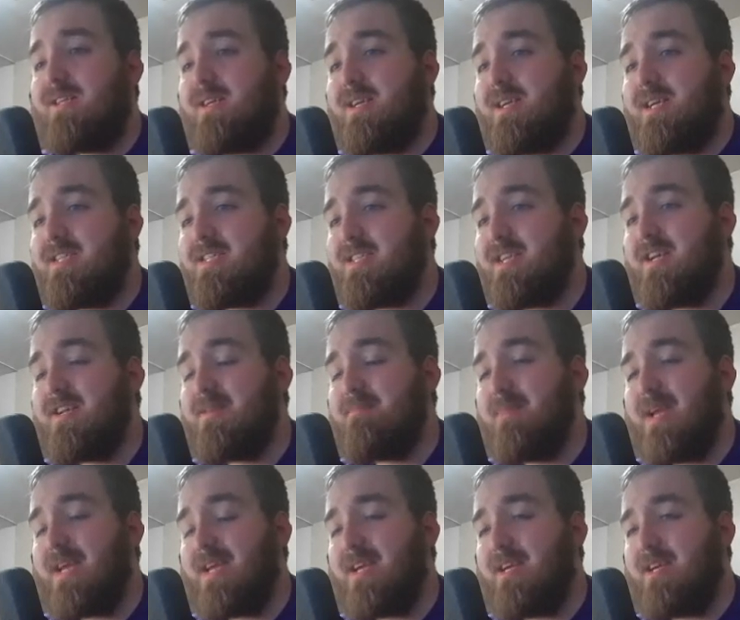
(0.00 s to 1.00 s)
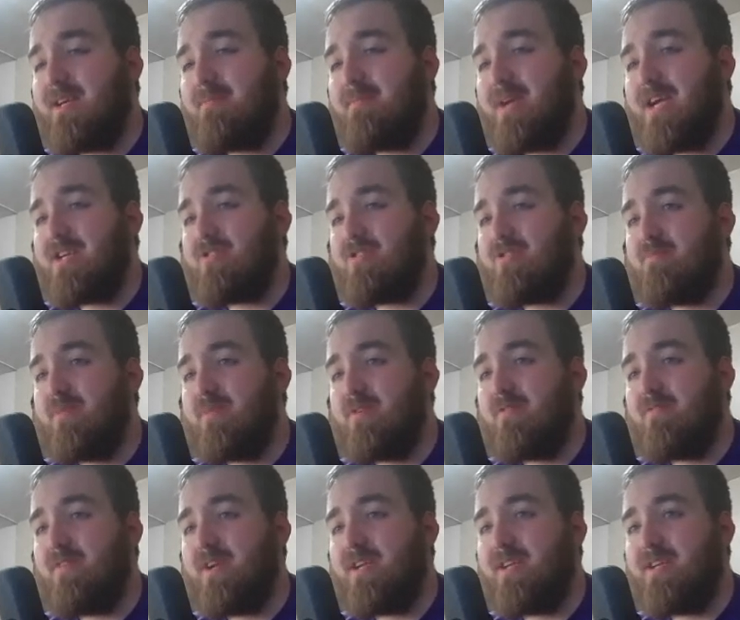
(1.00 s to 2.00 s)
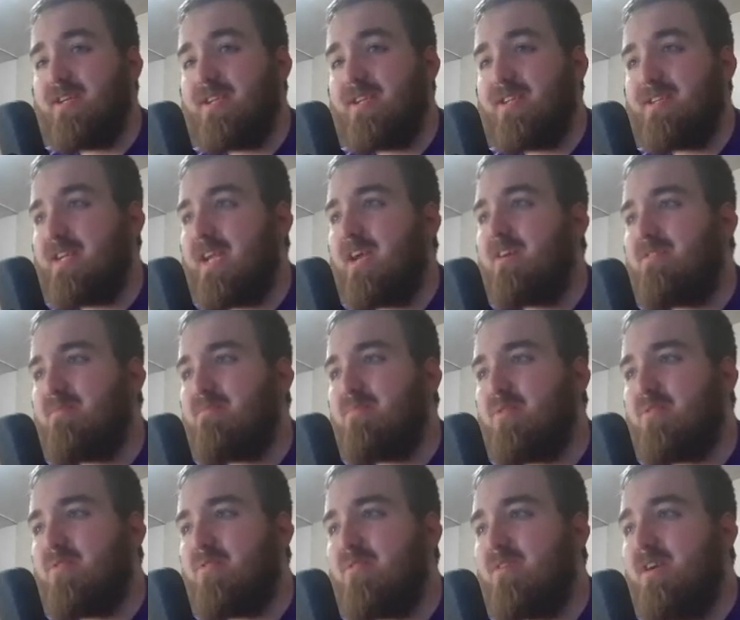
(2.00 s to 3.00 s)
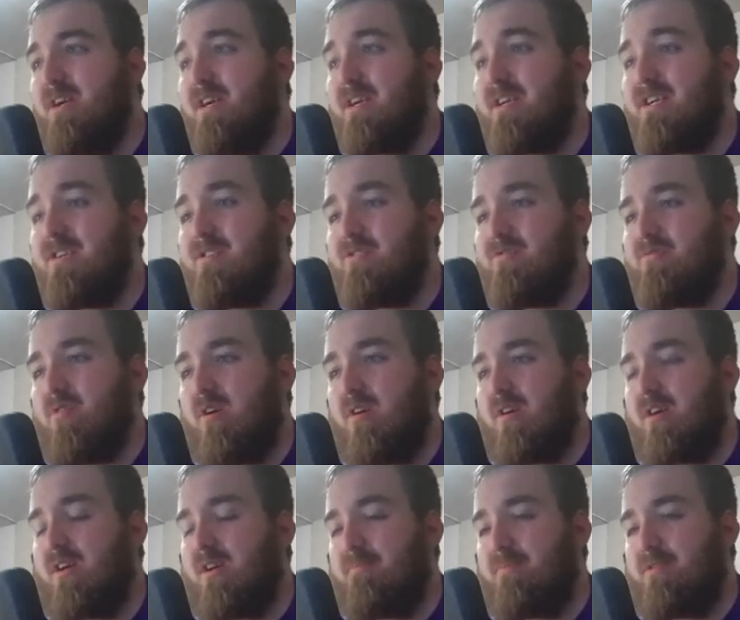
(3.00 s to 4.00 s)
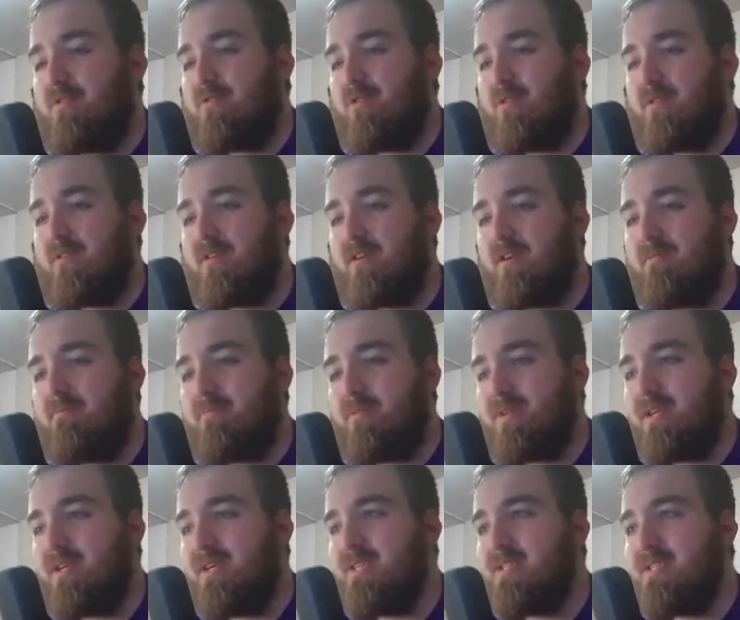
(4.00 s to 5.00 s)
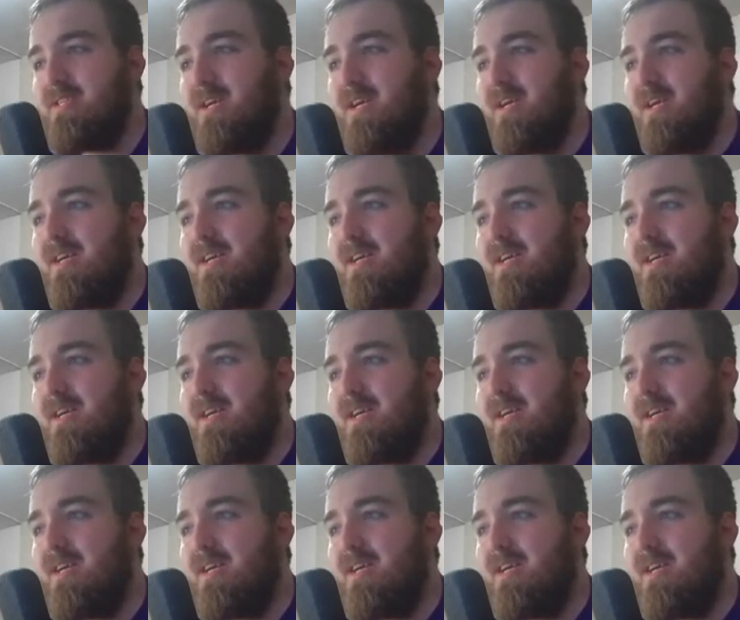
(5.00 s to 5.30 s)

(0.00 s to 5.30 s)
it's going to make him extra motivated. Kellen Moore can draw up good plays.